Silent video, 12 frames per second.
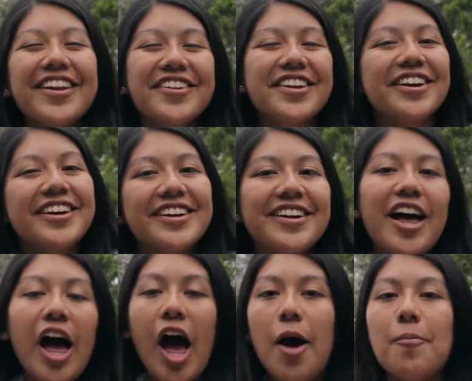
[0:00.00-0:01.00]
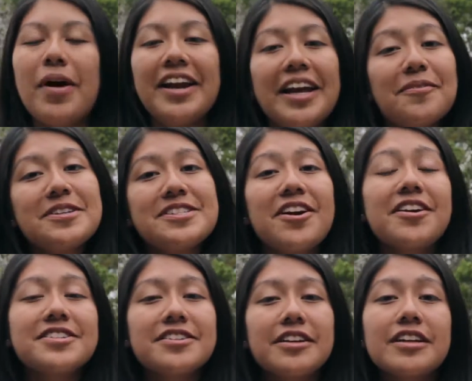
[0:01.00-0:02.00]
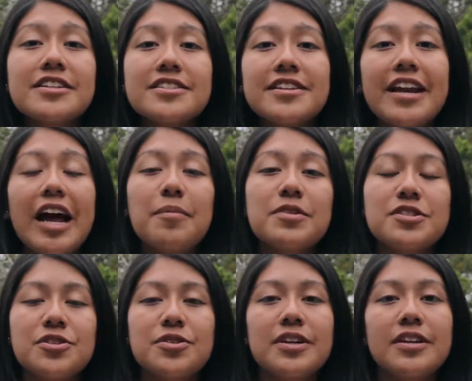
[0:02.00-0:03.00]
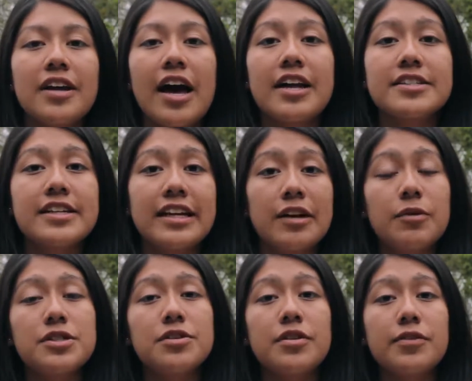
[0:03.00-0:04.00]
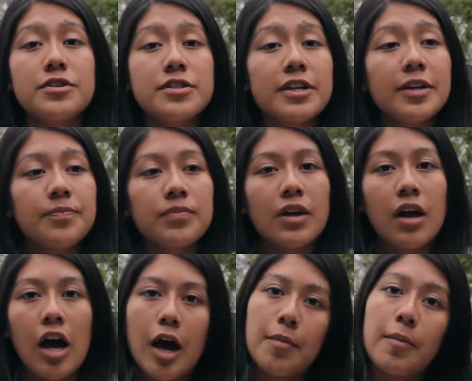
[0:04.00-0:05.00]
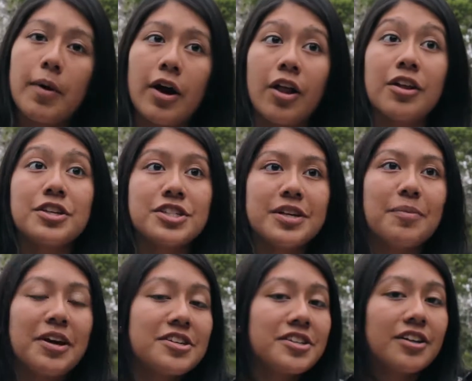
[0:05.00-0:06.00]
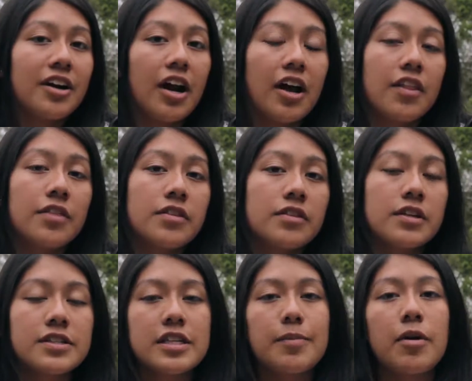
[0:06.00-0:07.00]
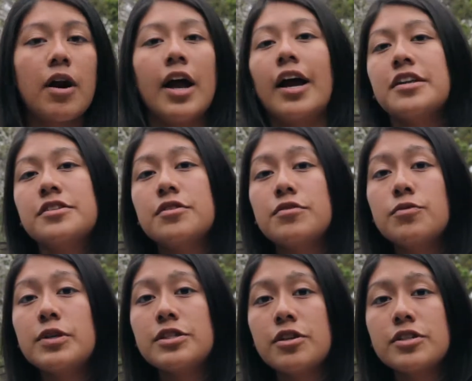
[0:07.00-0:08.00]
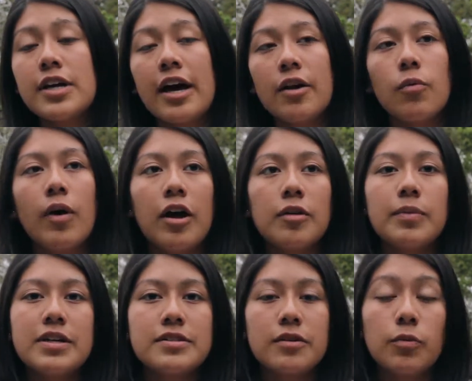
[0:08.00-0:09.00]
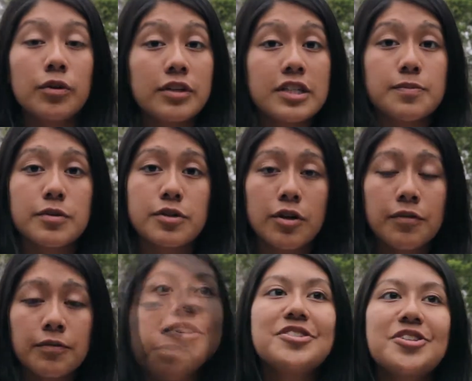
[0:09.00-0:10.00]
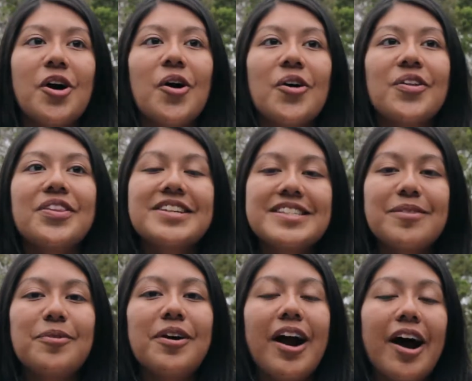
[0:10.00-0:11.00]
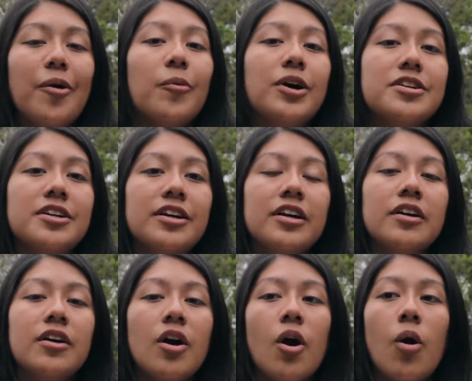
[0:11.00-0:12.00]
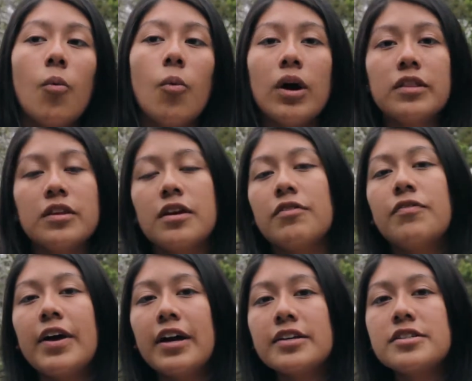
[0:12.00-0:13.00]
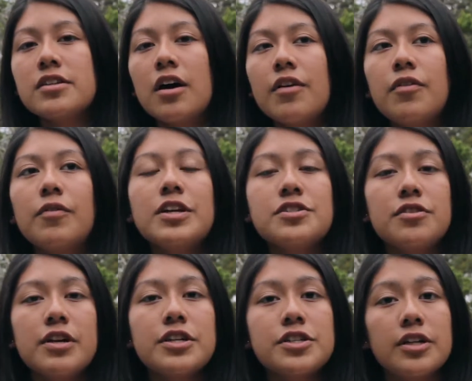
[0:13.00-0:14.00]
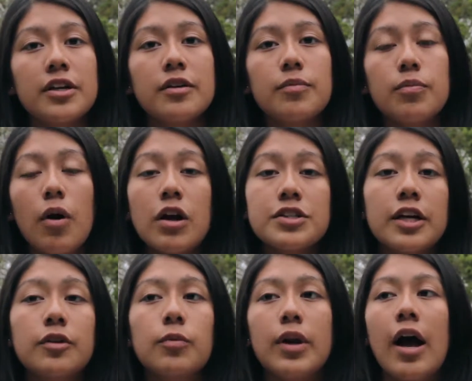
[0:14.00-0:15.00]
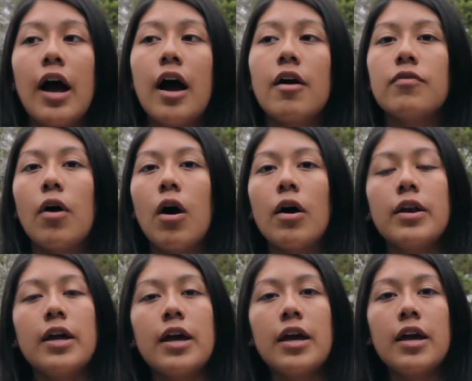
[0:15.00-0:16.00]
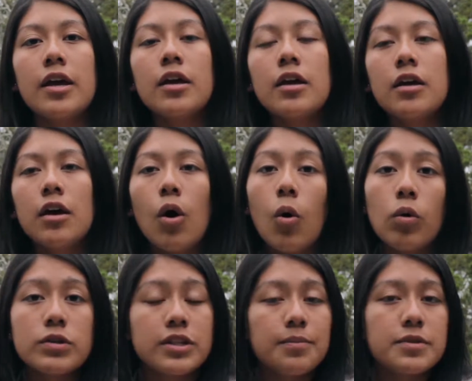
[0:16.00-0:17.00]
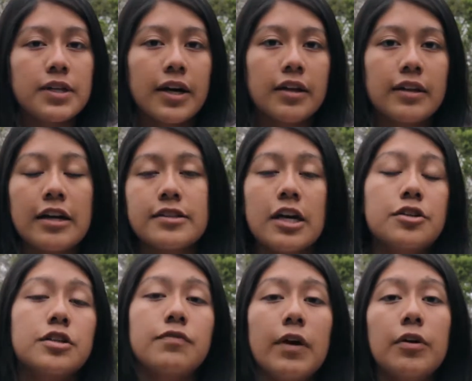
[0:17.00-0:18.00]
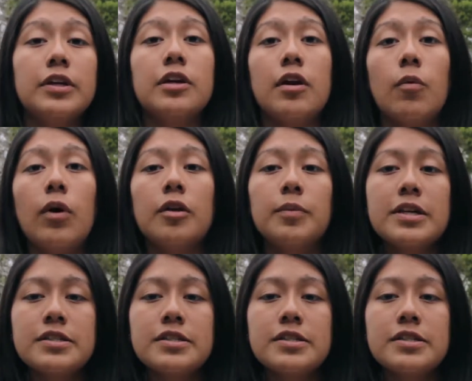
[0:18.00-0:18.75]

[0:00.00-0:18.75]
hello there. My name is Narda Salinas and I'm a student at St. Edwards University. I'm a biology major and this summer I got to do research at Wild Basin Wilderness Preserve. So this summer I wondered what the effects of a restoration project would have on a old dump site that is actually found here at Wild